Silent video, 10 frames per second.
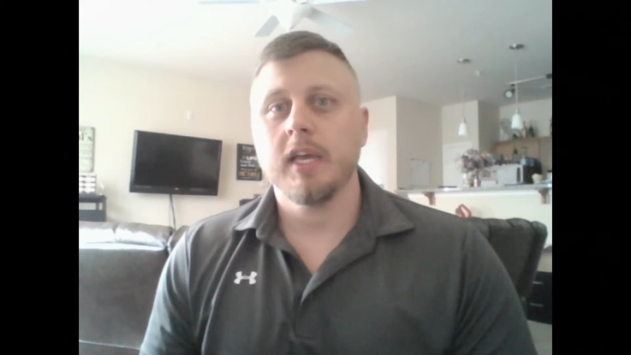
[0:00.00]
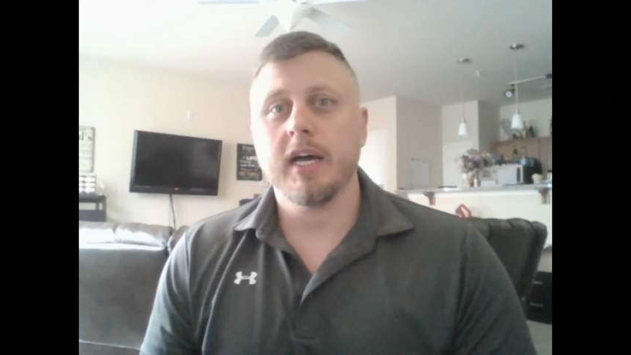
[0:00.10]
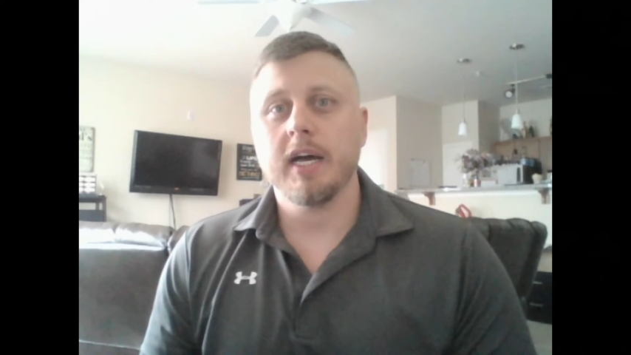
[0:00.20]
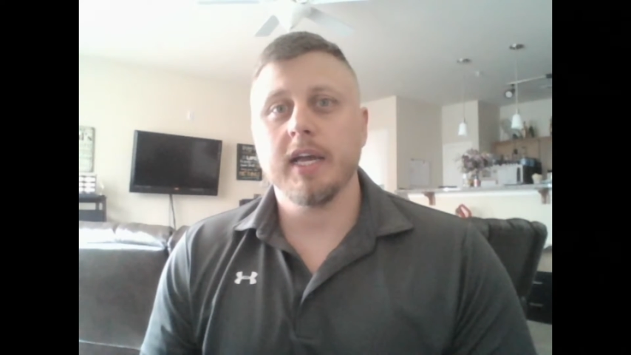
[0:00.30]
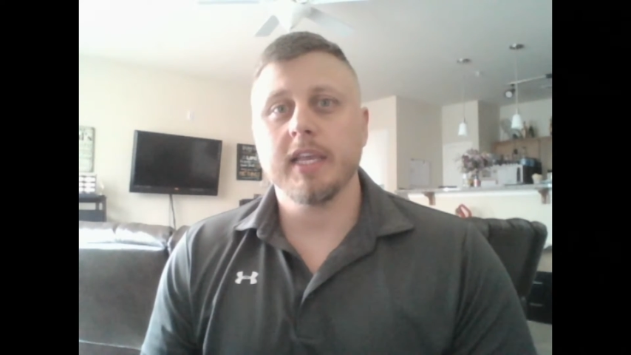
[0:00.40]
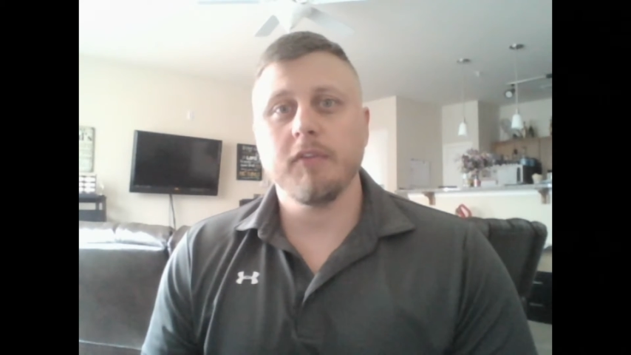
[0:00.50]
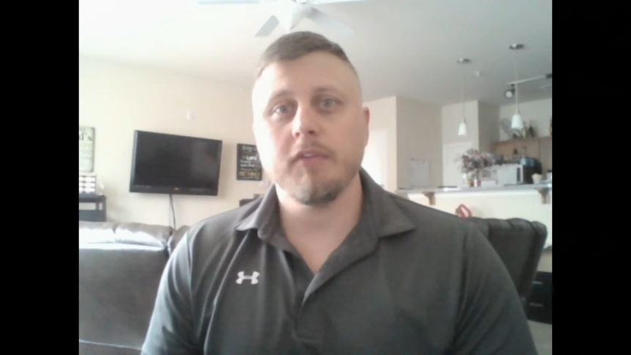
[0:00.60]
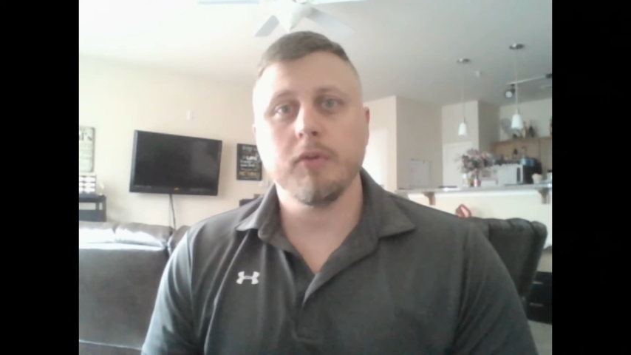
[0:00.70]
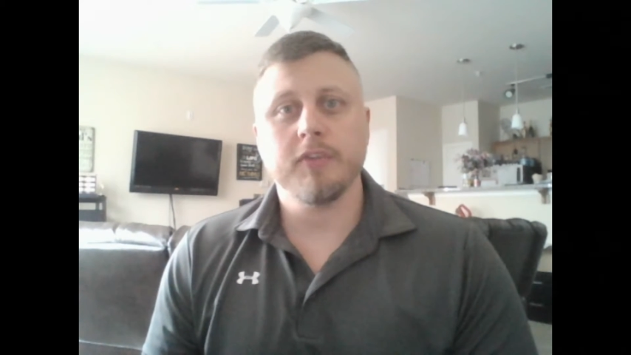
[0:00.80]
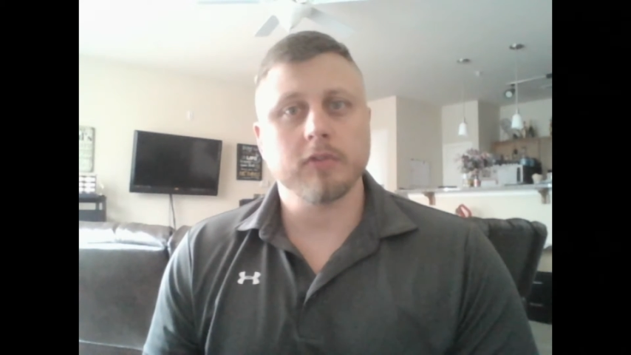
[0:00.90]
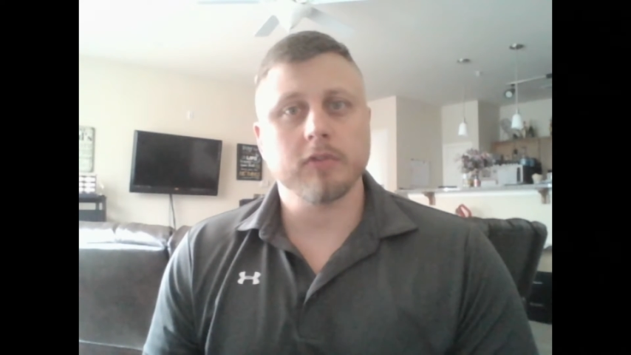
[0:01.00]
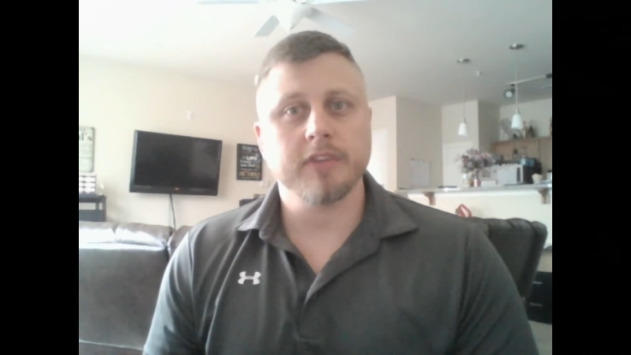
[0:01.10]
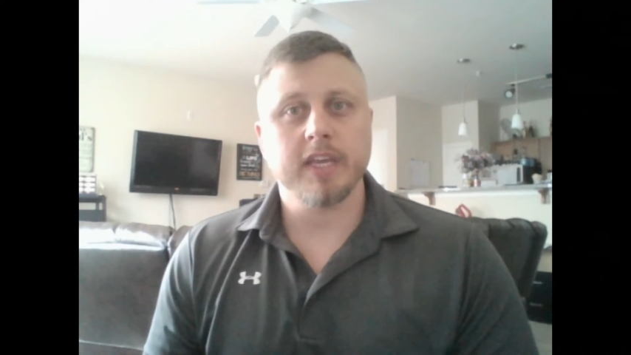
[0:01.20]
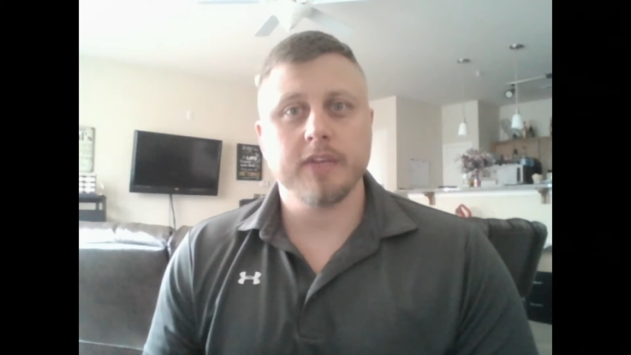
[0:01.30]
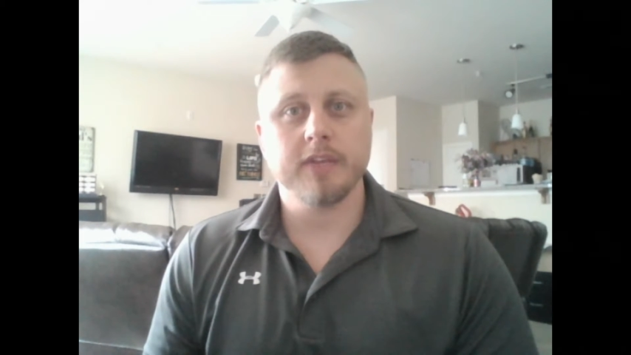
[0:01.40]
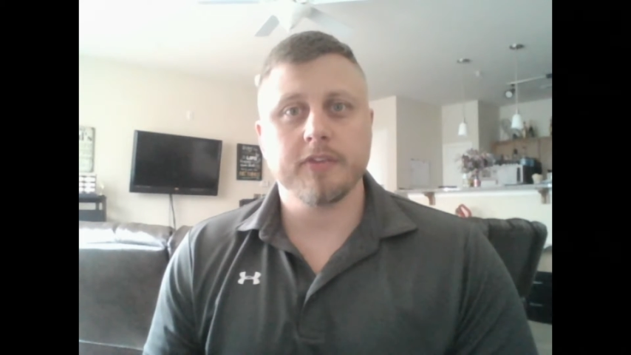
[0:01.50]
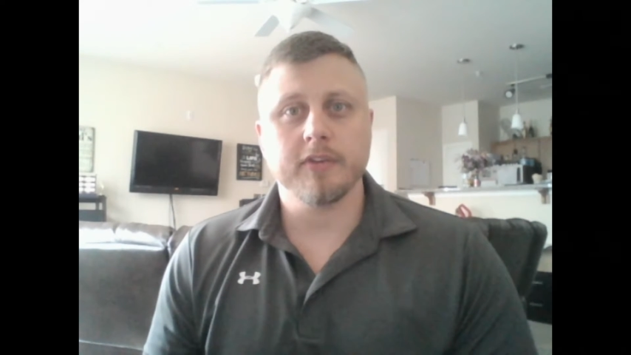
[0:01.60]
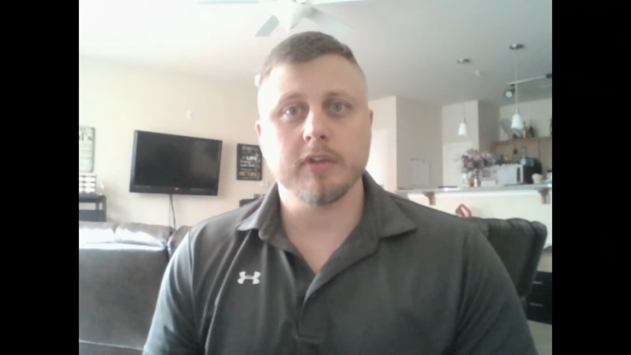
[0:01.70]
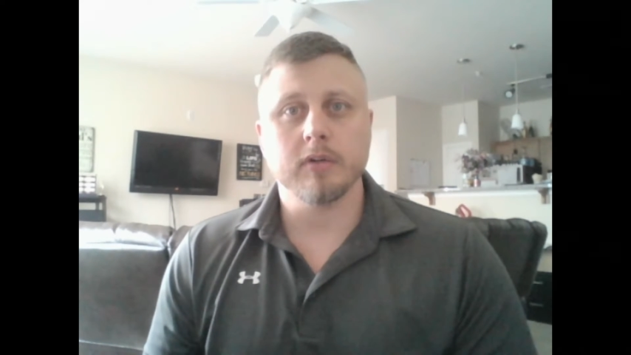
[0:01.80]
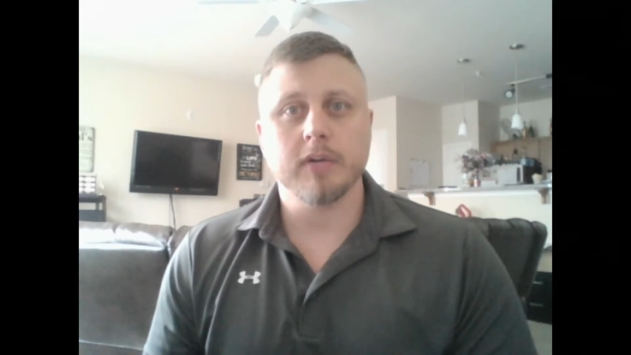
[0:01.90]
I gave you several things
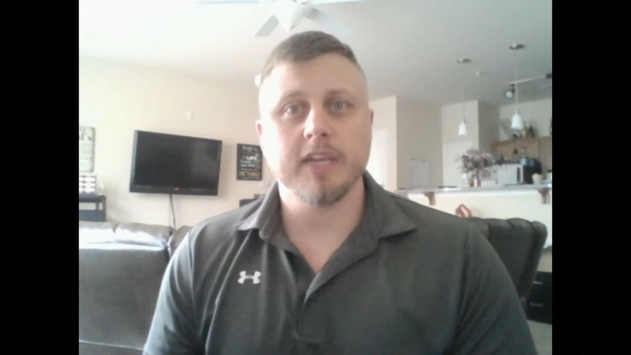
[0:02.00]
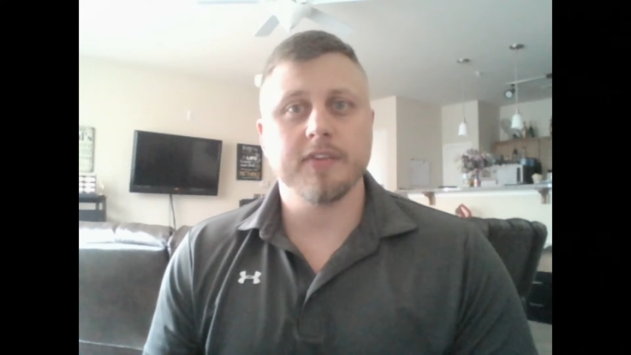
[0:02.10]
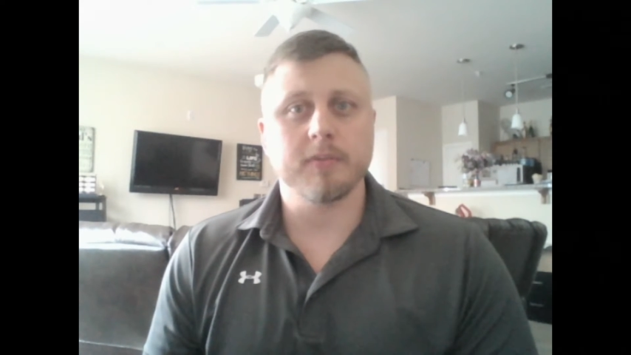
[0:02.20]
to raise